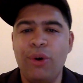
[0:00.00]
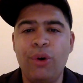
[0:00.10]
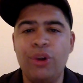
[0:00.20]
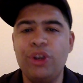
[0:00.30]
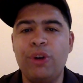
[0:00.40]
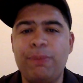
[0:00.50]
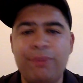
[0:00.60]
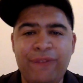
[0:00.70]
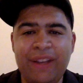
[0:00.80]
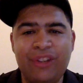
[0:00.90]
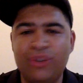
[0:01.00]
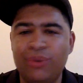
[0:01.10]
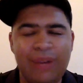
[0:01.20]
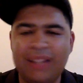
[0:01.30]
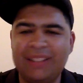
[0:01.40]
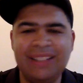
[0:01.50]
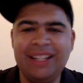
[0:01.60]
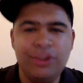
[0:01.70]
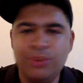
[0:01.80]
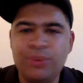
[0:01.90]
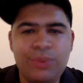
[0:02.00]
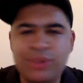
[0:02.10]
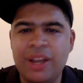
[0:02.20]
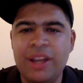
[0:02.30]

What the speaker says: all your professional wrestling news.